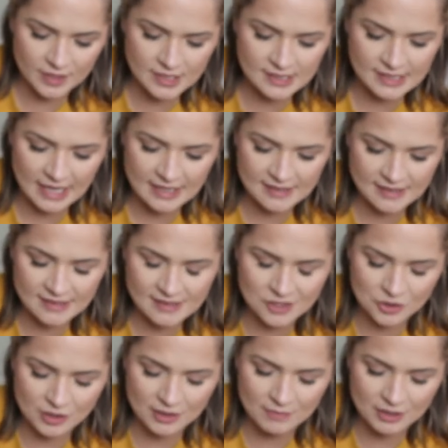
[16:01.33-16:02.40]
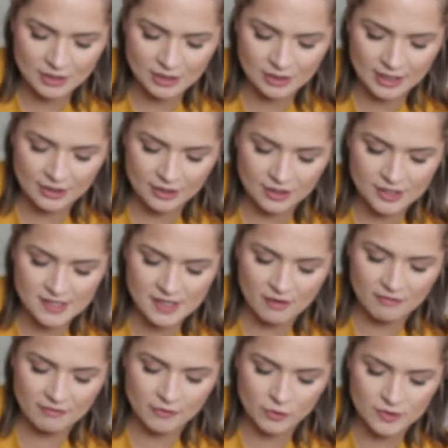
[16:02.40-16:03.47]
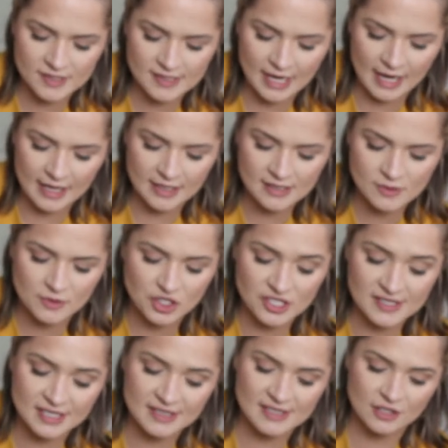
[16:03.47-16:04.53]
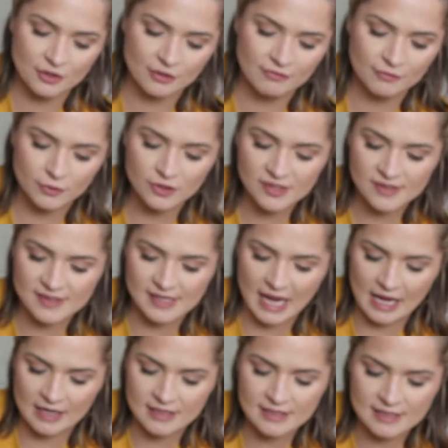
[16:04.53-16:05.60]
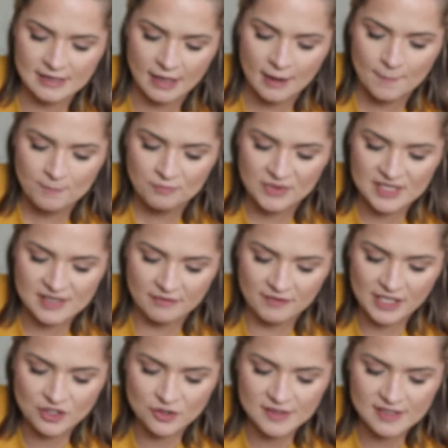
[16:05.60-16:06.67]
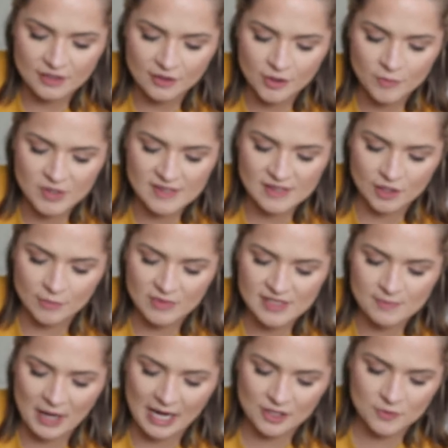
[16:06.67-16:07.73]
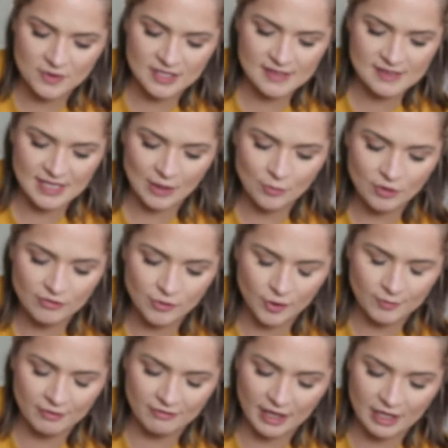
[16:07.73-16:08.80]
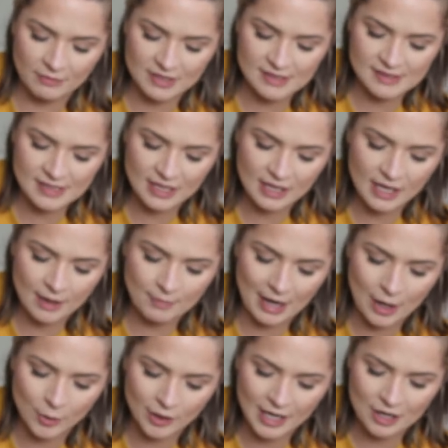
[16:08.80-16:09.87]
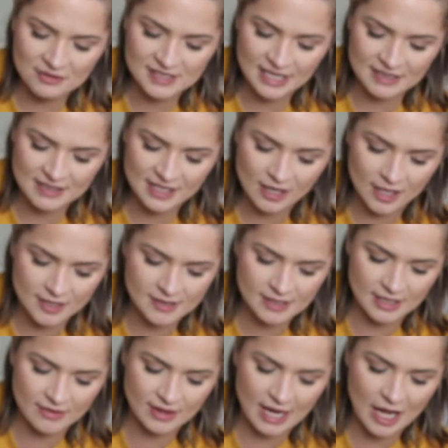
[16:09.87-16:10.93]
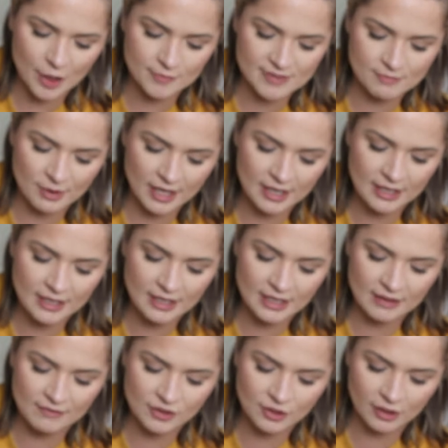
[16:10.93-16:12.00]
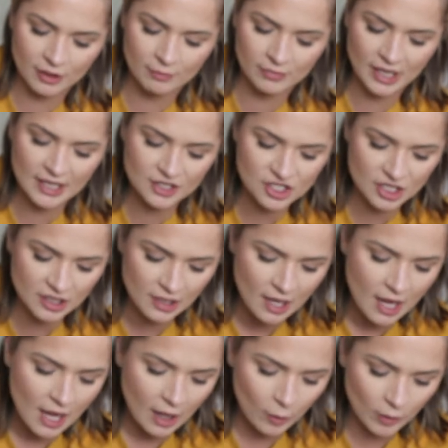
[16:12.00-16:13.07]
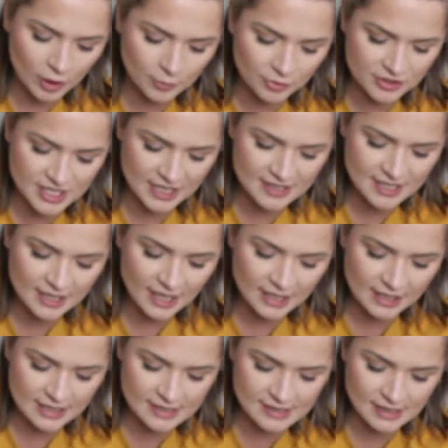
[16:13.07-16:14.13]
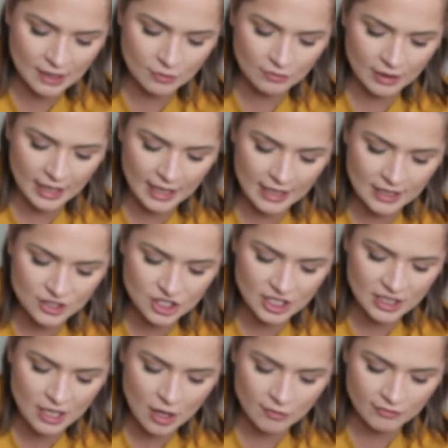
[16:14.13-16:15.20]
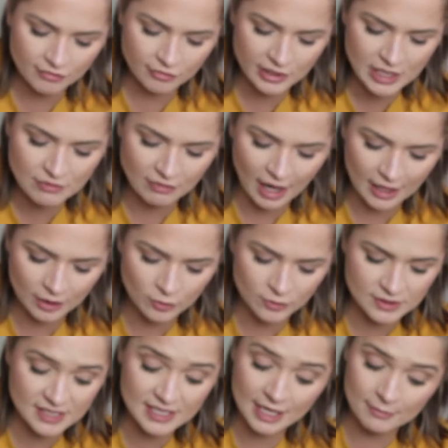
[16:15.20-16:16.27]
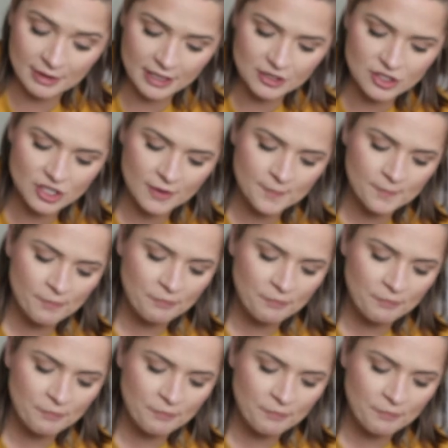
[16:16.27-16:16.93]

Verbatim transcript: Size is 30 milliliters full size, which is considered full size. It's a facial serum. The serum is packed with a stable form of vitamin C, a powerhouse antioxidant that helps brighten and even your complexion while protecting against aging, free radical damage.